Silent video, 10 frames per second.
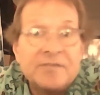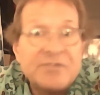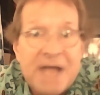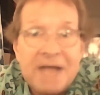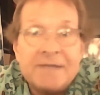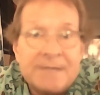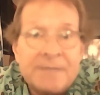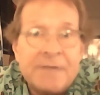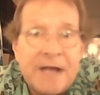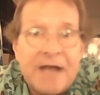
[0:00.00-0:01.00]
And Johnny
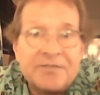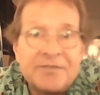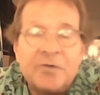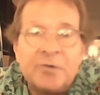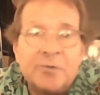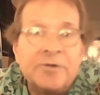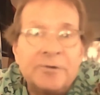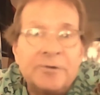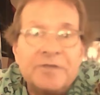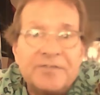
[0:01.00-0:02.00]
DiBiase,
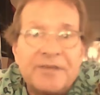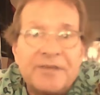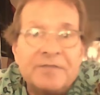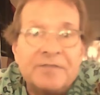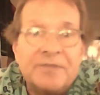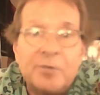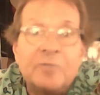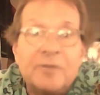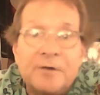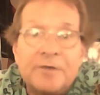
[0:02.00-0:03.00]
earlier in the 70s, they
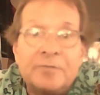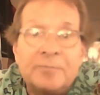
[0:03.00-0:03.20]
were very good